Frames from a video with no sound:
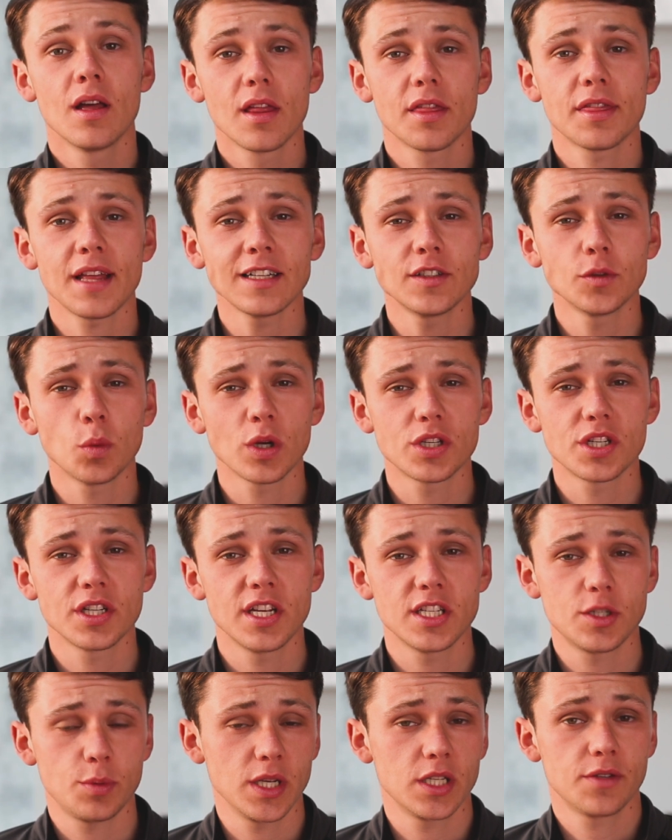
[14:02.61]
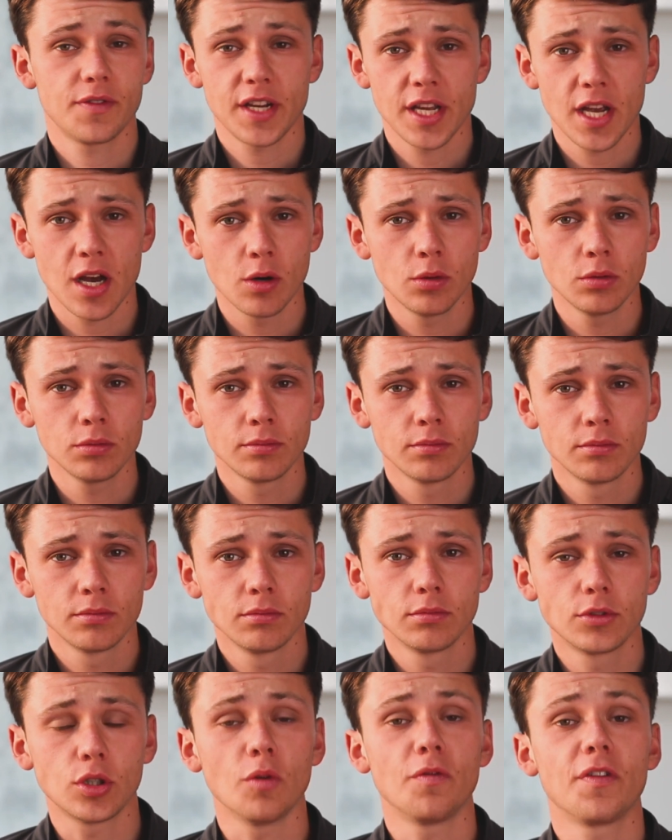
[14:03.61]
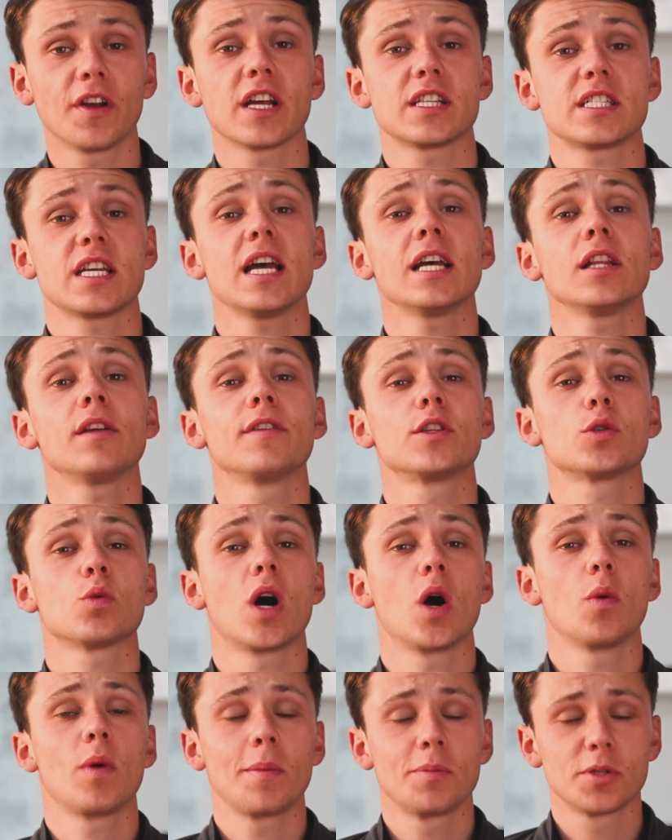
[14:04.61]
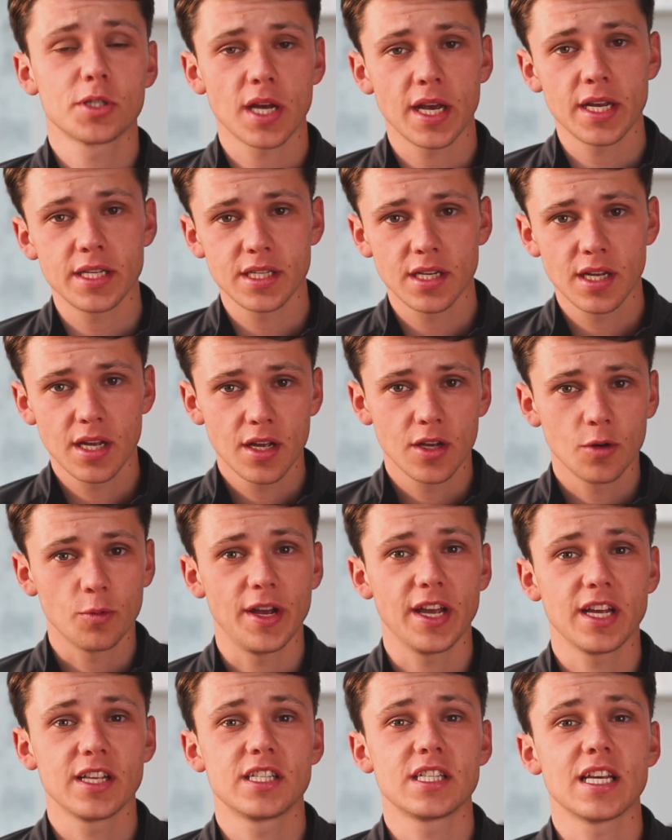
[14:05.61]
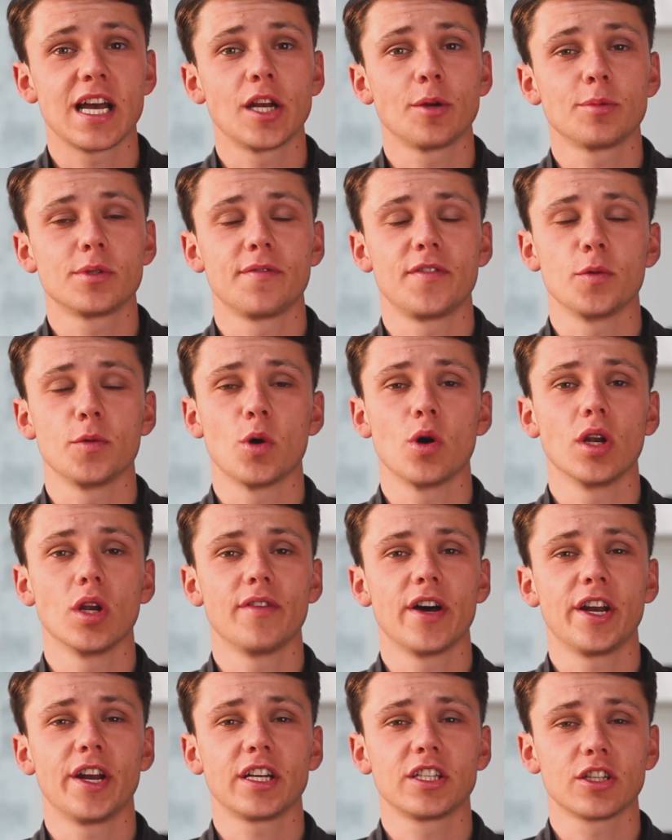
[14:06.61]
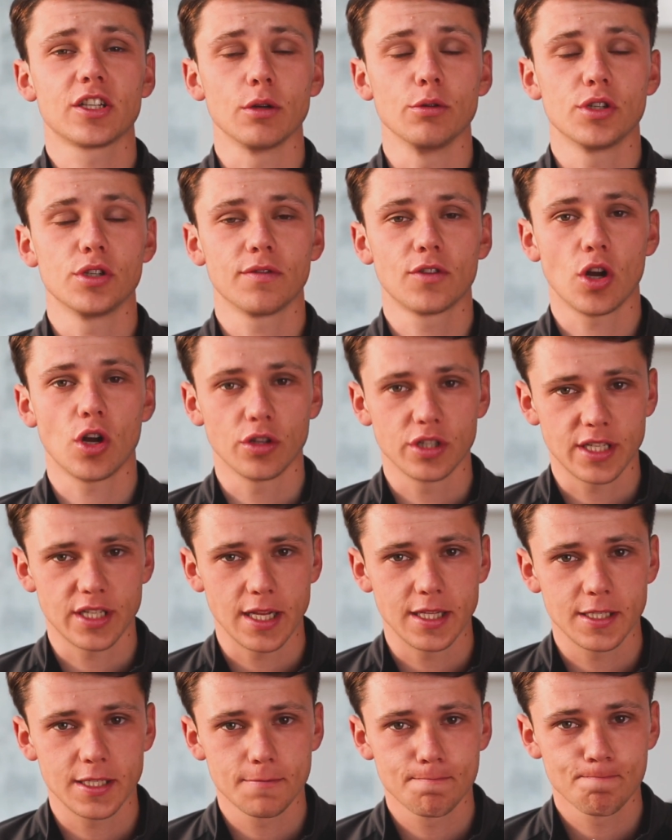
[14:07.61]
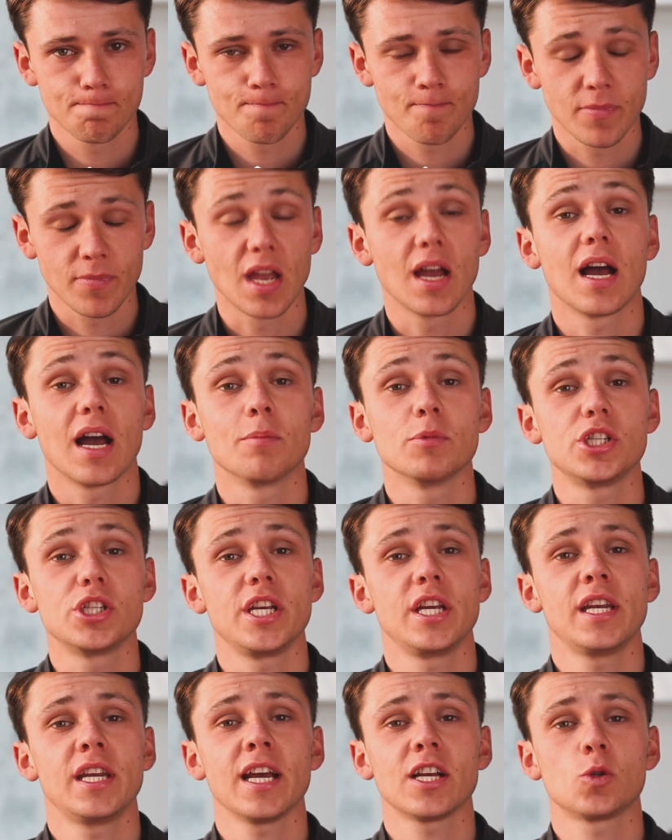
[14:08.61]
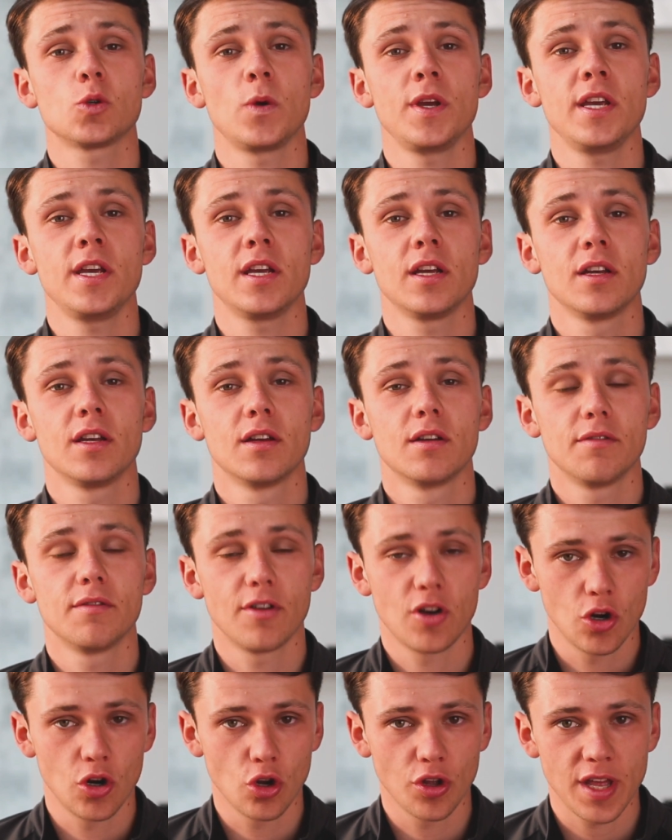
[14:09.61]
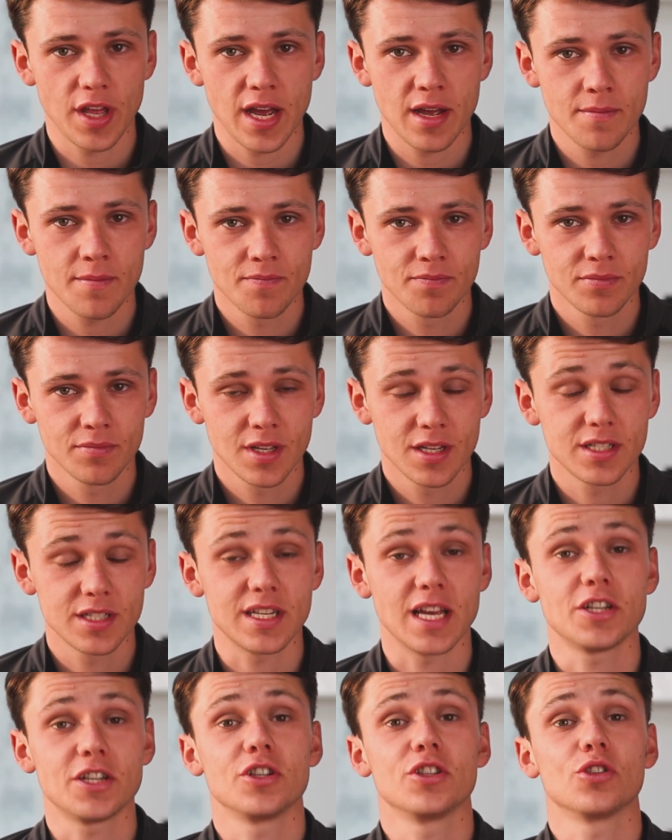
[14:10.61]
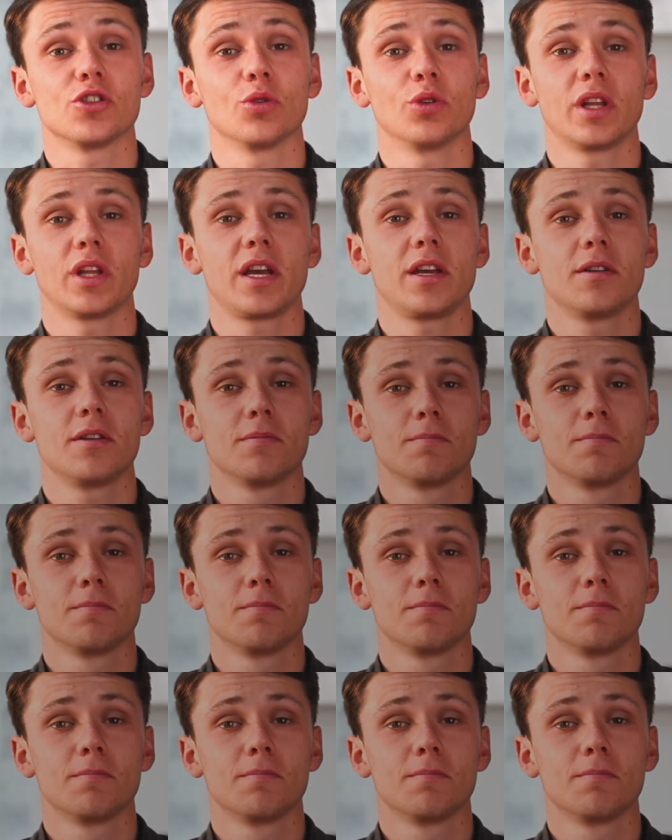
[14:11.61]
Thanks for watching this week's video. Don't forget to head over to our website where you can sign up to view all of our exclusive content. And we'll see you next week for another Session Sunday.